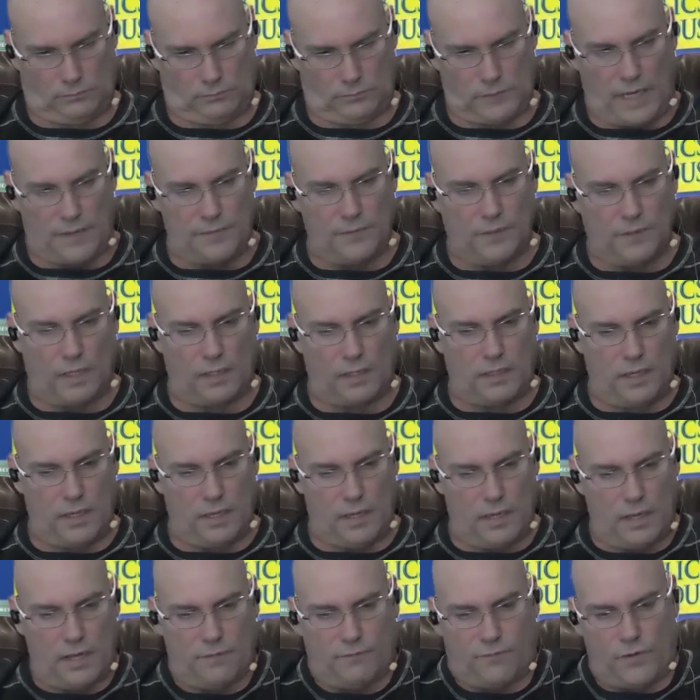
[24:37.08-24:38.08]
And look,
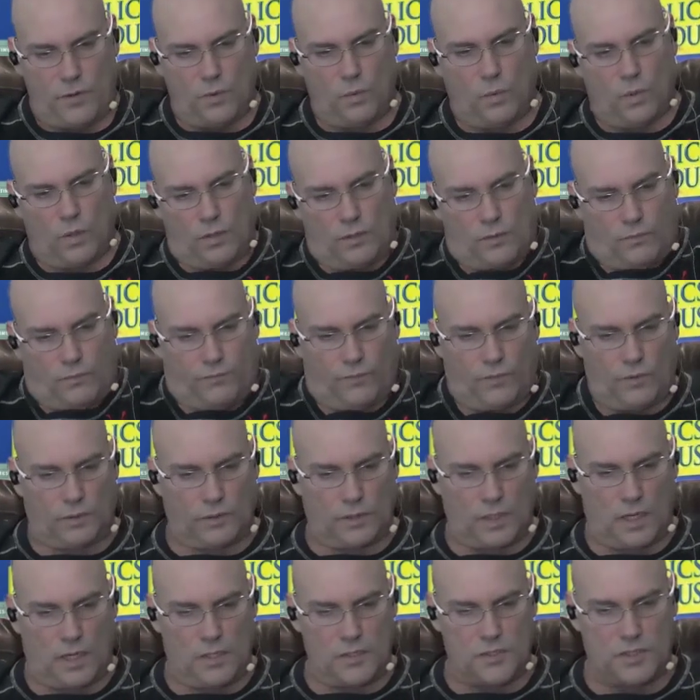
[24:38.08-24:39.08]
if you work for a
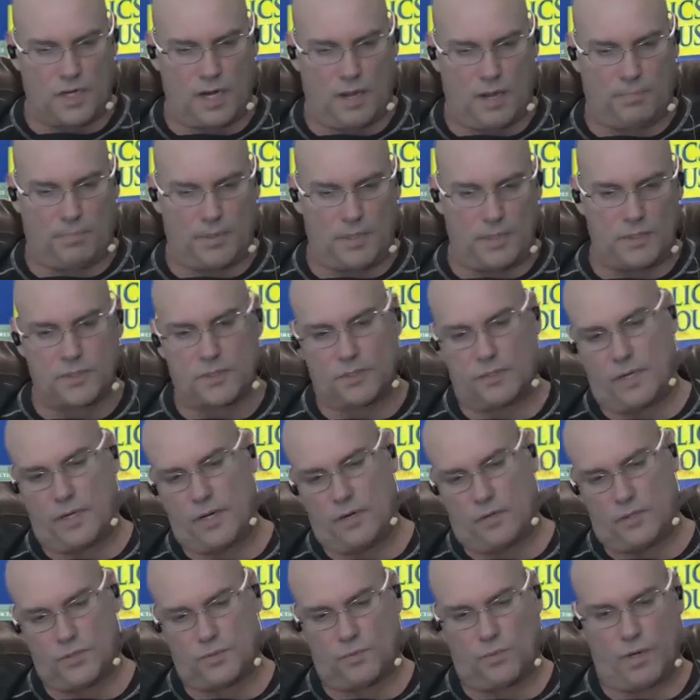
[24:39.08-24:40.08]
large company, so
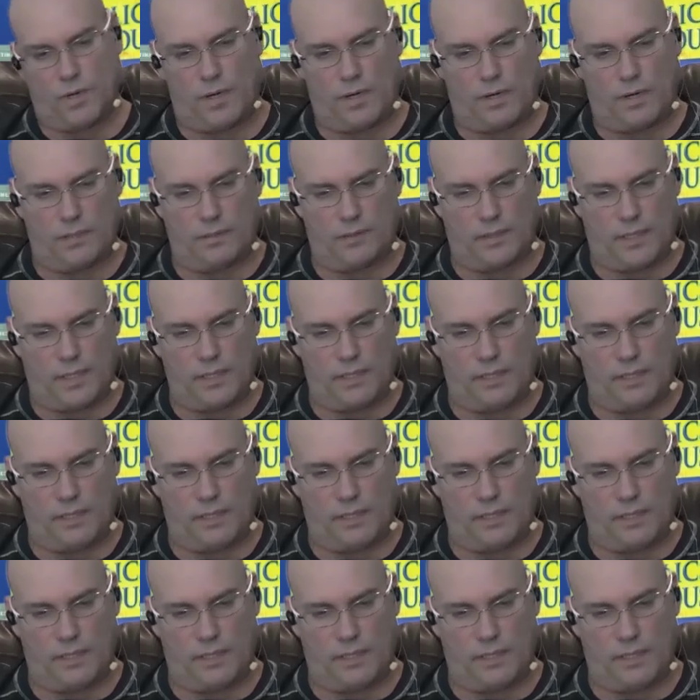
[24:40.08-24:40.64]
here's where